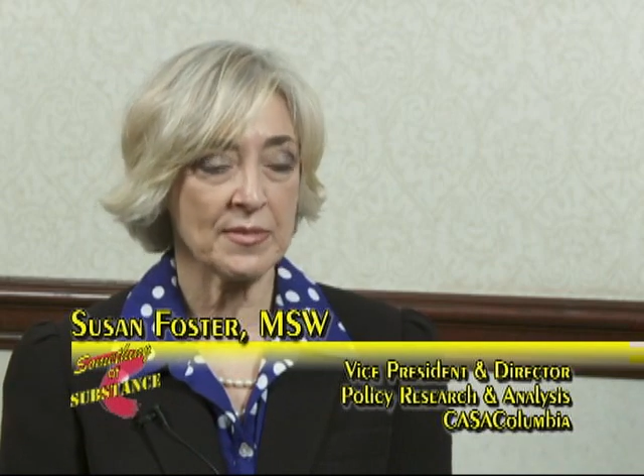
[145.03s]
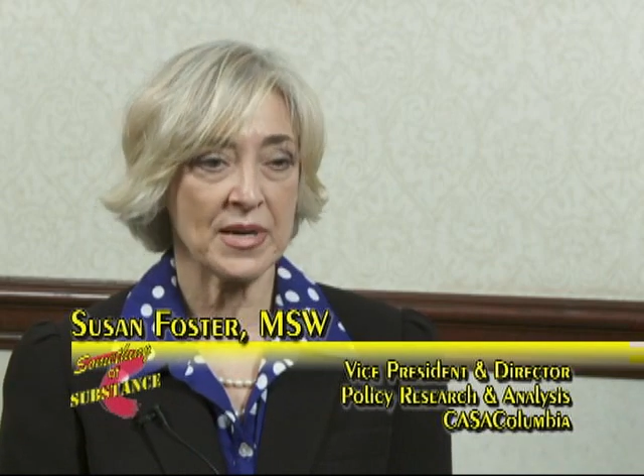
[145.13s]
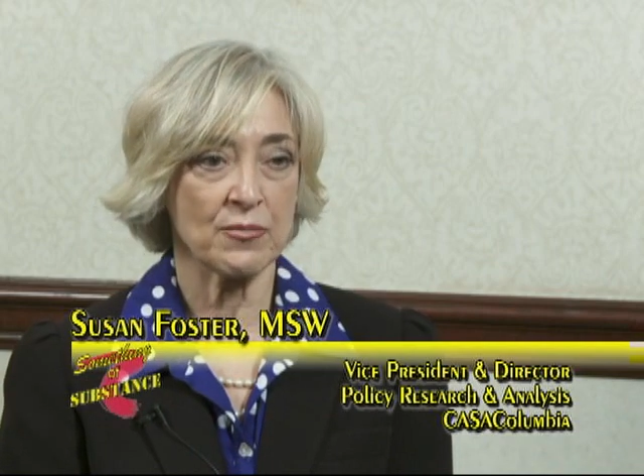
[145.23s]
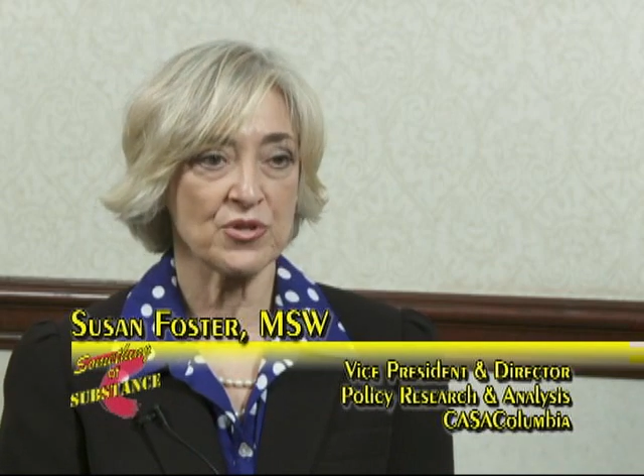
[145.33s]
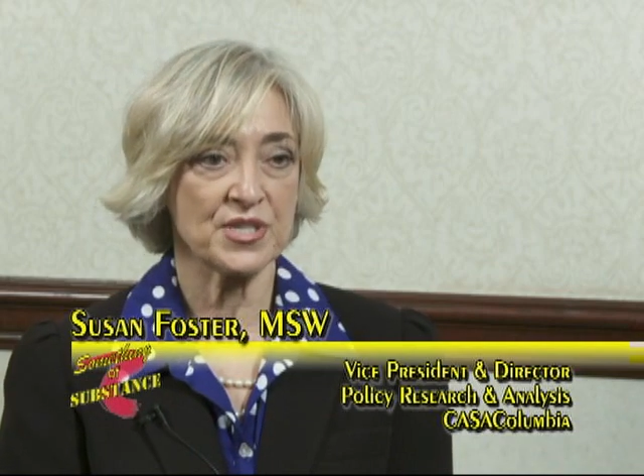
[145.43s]

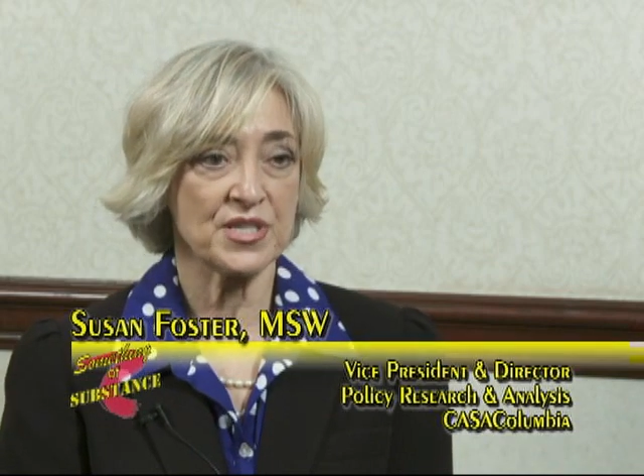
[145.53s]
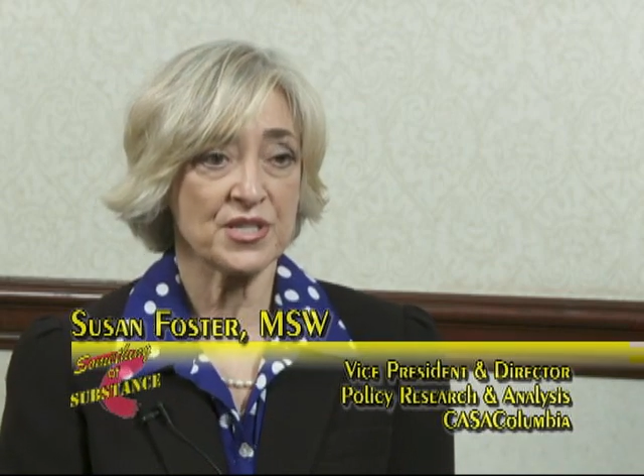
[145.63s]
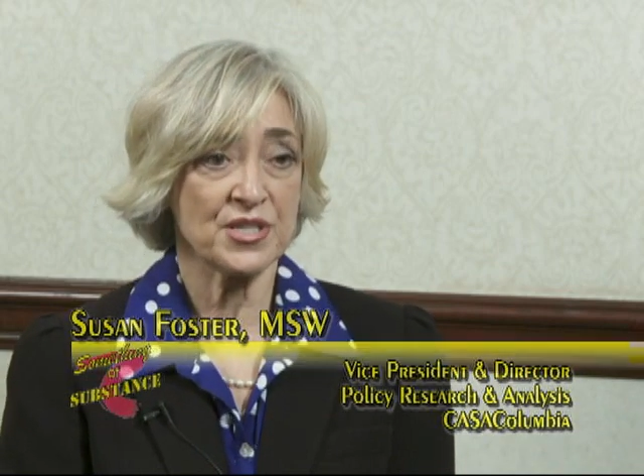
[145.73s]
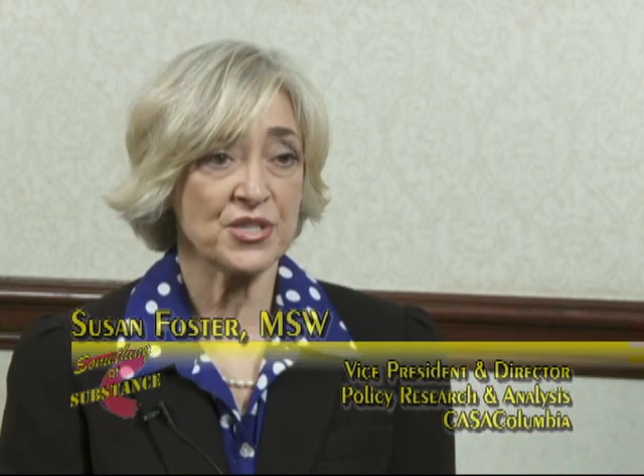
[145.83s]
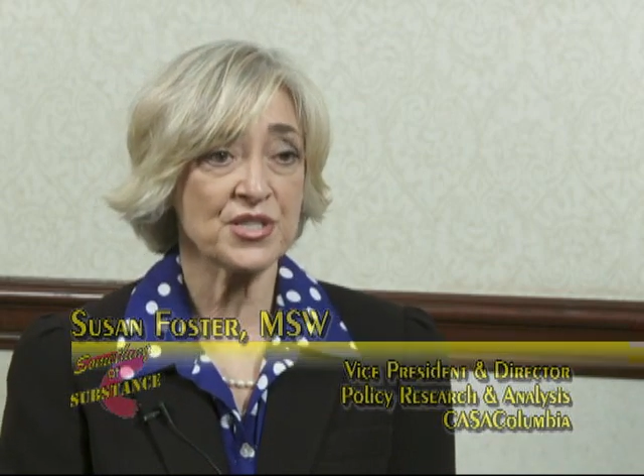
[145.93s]
members
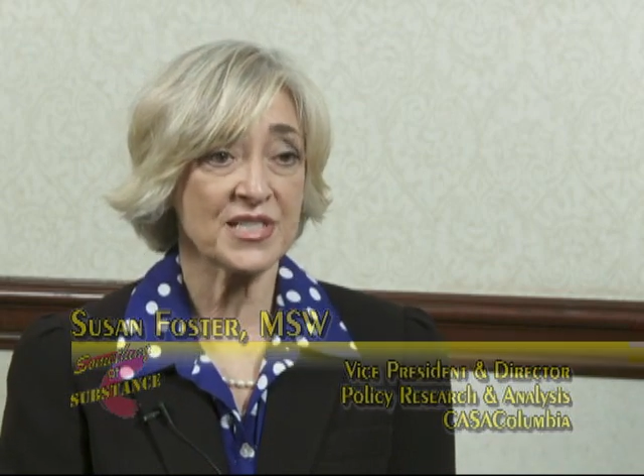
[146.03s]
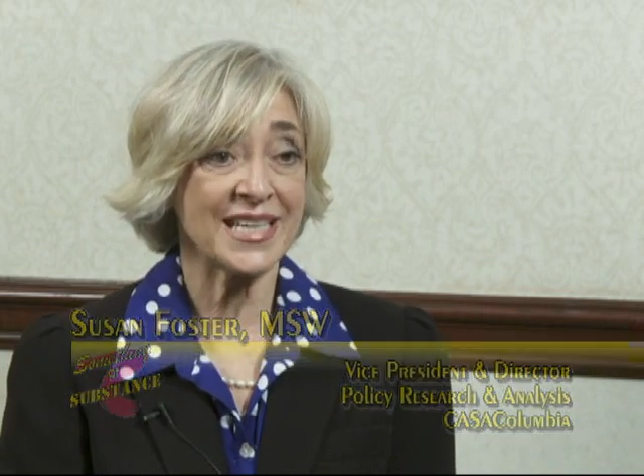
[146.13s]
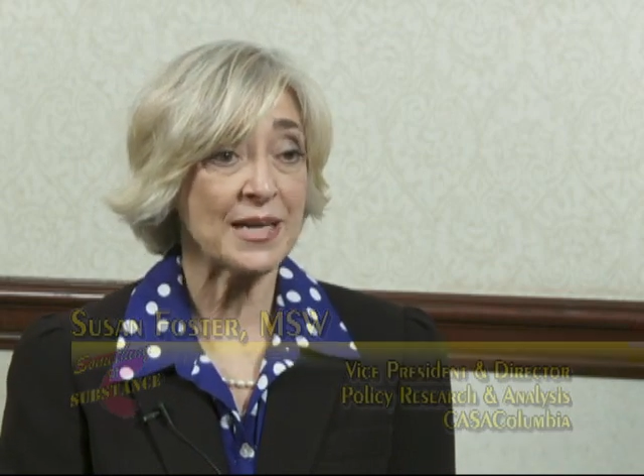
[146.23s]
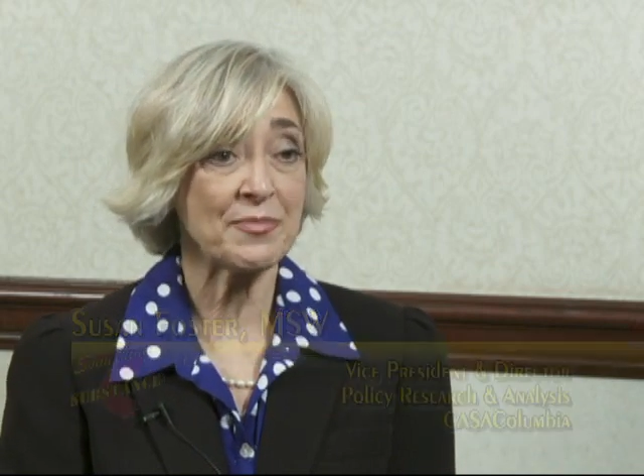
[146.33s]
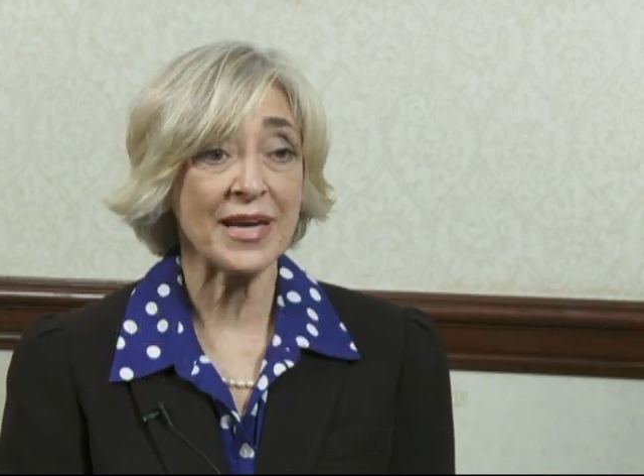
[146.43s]
is to just
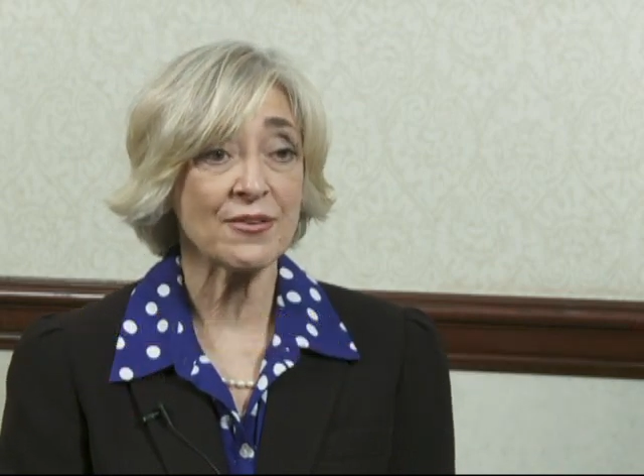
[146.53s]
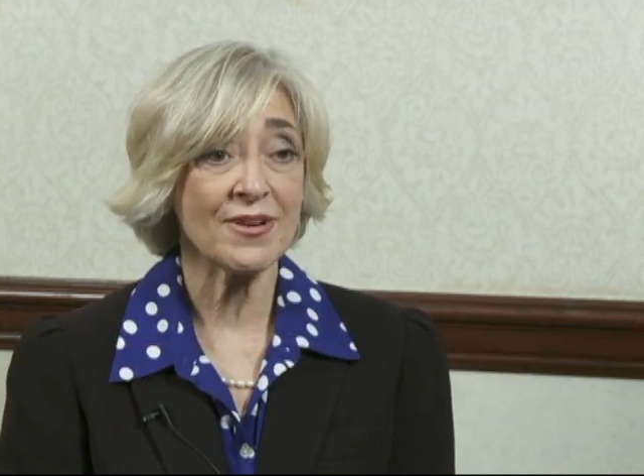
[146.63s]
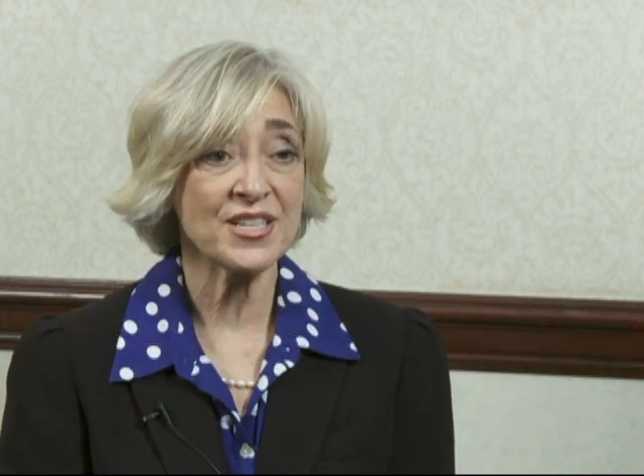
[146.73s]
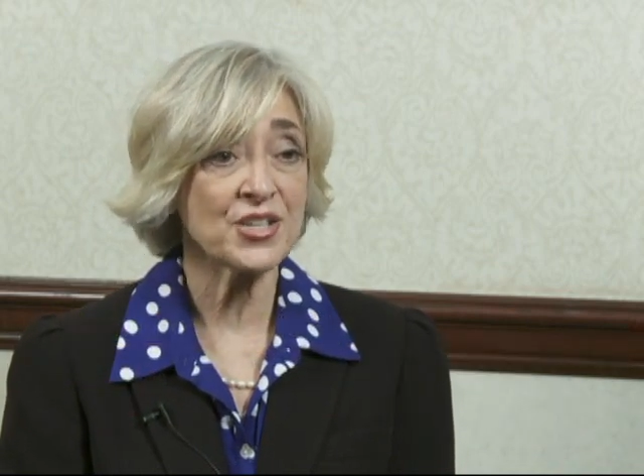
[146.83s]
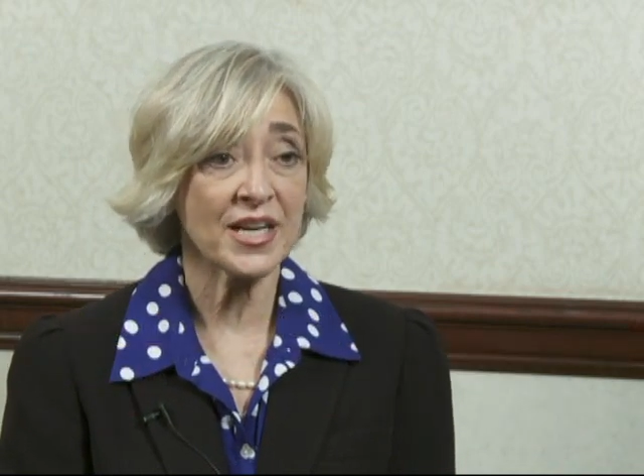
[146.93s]
get better
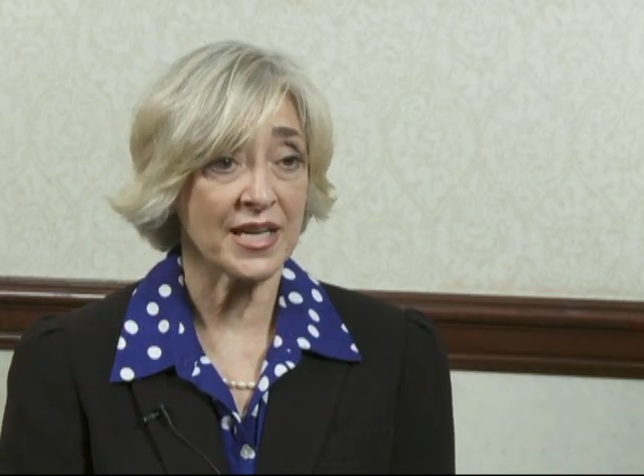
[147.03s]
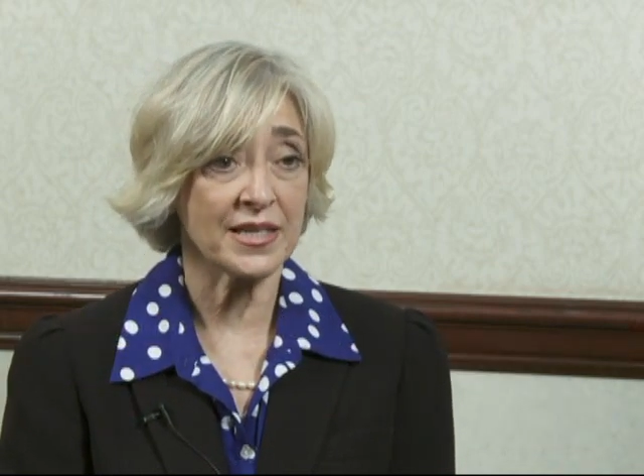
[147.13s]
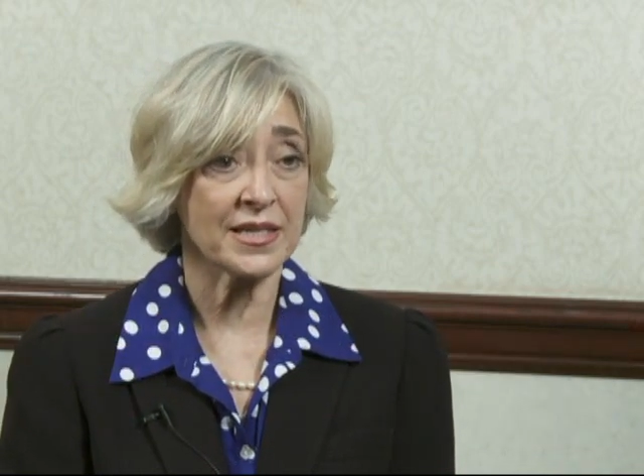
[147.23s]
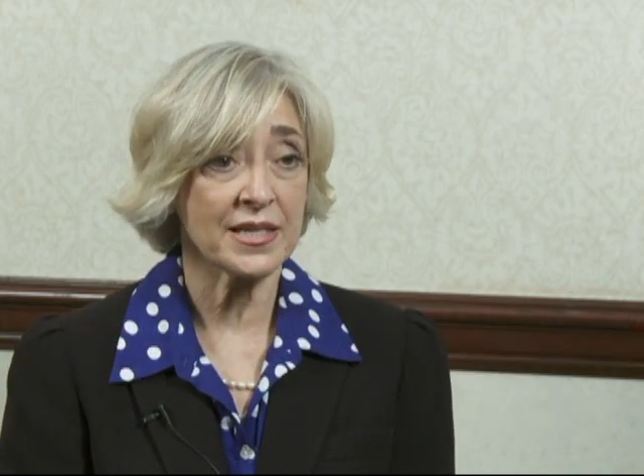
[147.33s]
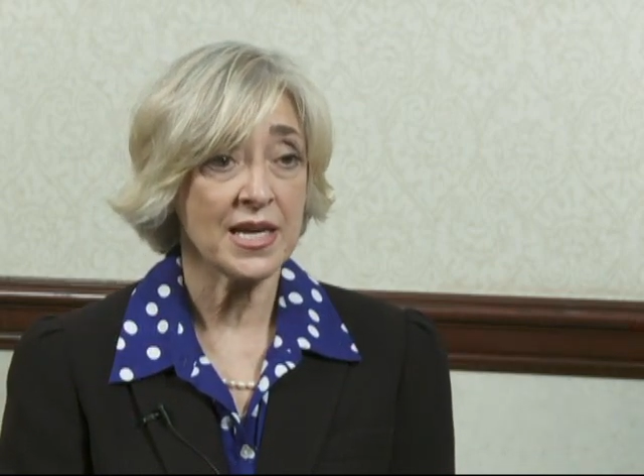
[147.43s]

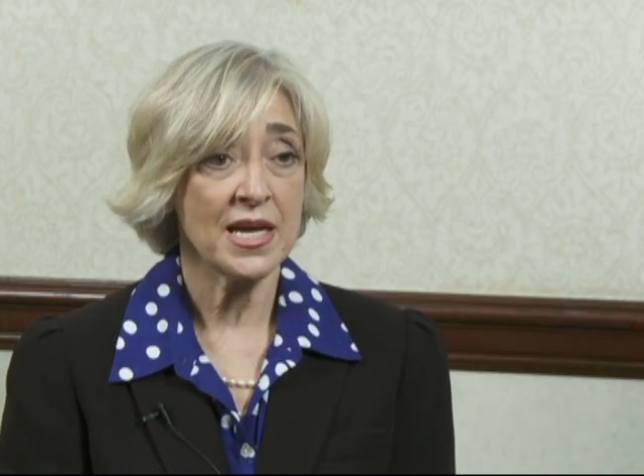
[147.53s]
educated.